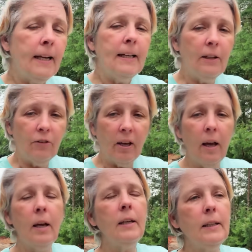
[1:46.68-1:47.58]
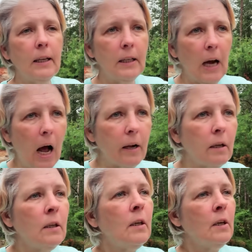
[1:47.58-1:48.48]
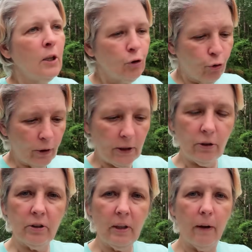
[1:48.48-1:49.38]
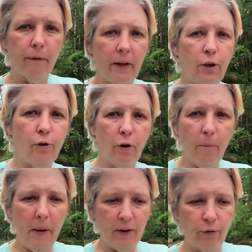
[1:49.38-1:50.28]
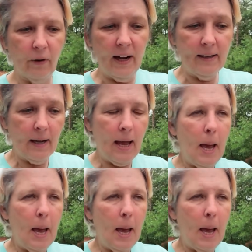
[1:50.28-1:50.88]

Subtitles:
is you gotta treat yourself like you're the best friend.